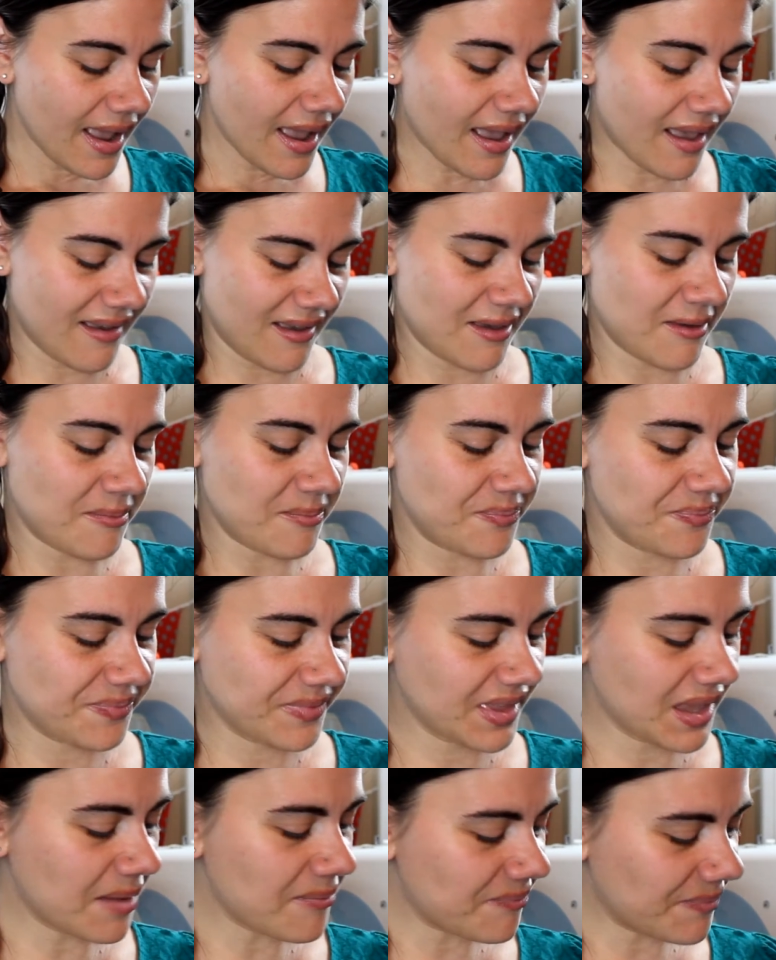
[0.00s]

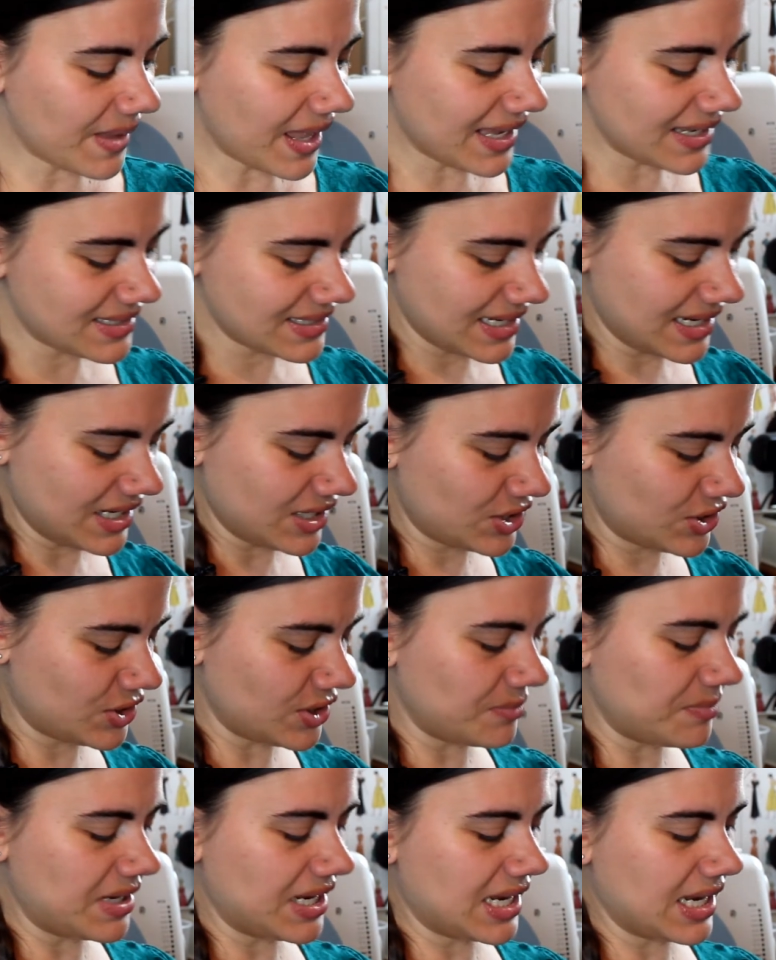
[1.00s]
But it
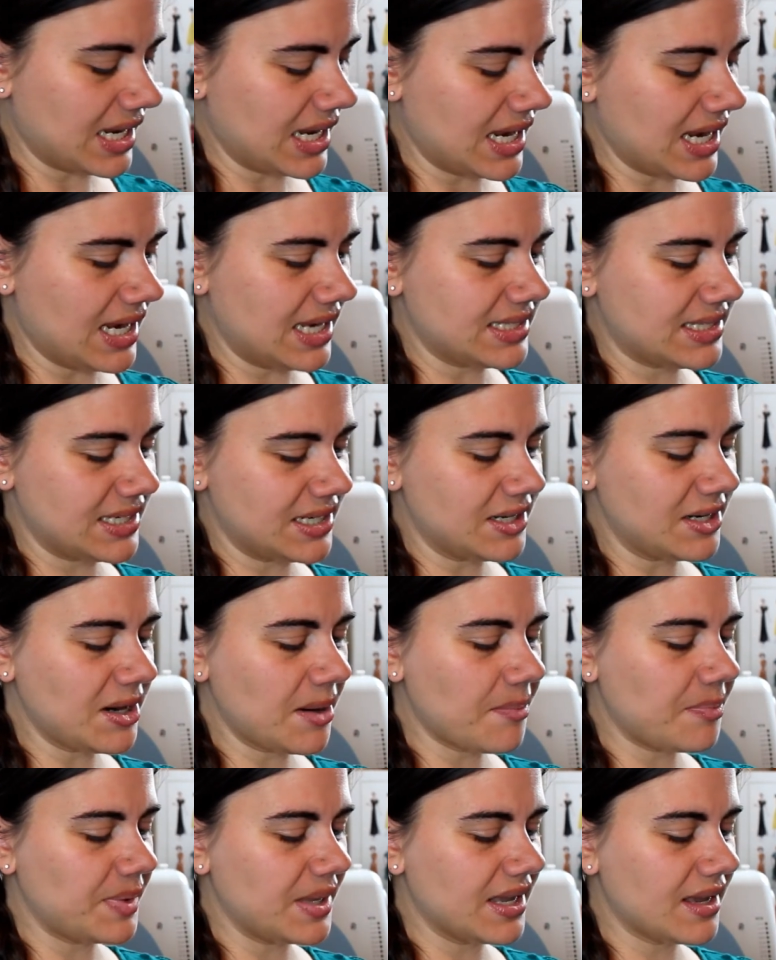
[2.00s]
should be getting
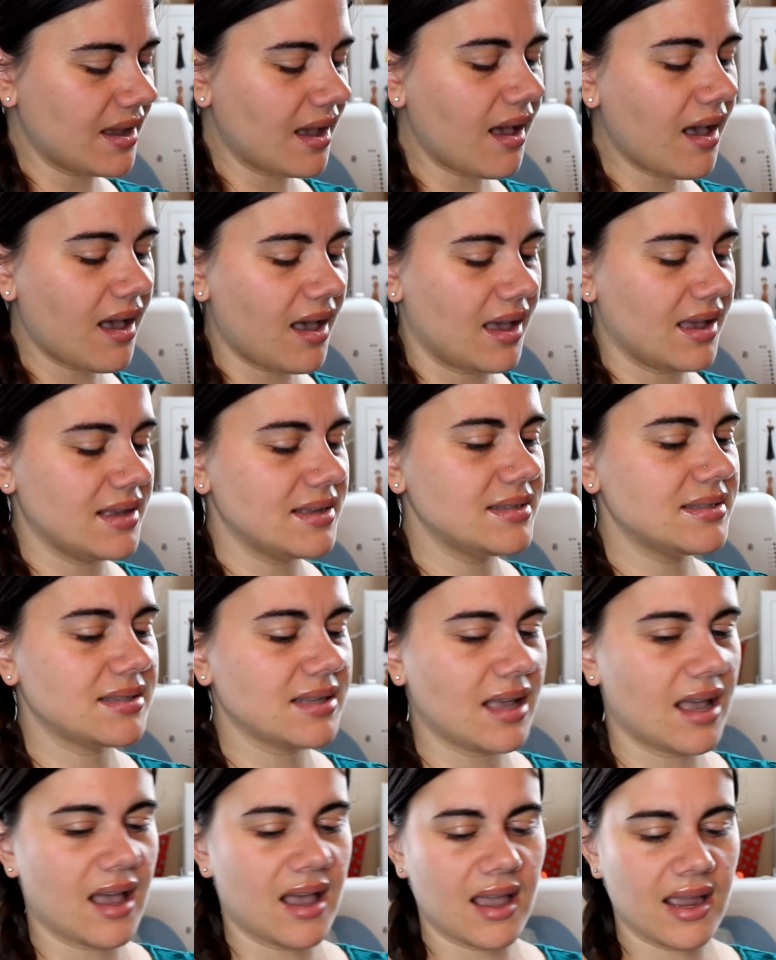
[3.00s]
easier because
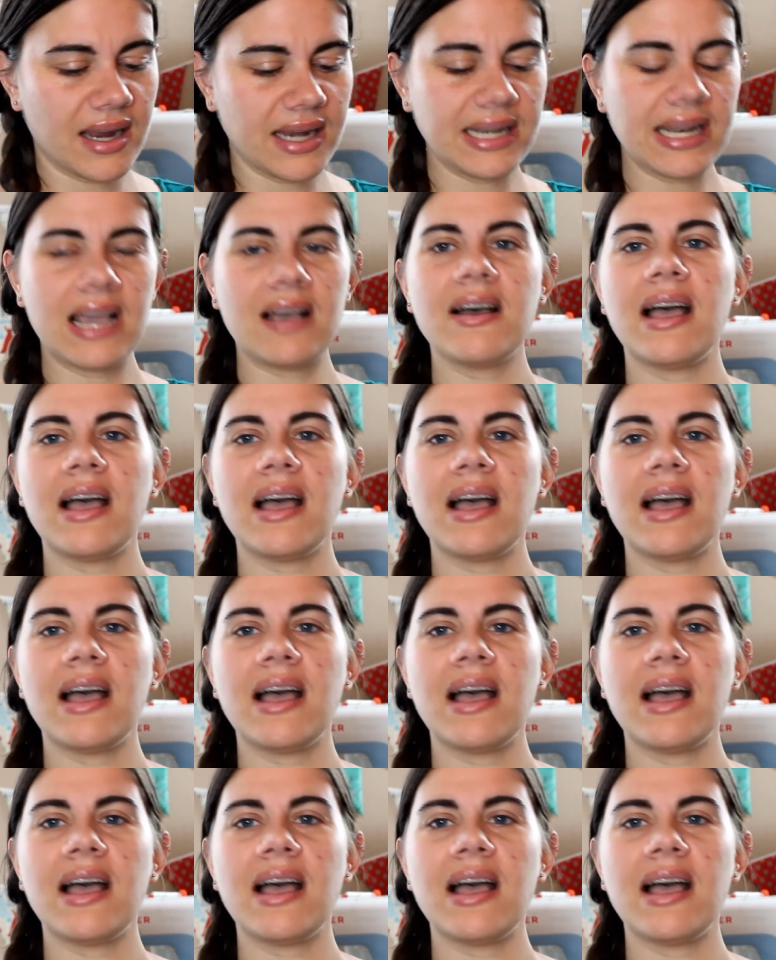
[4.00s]
I now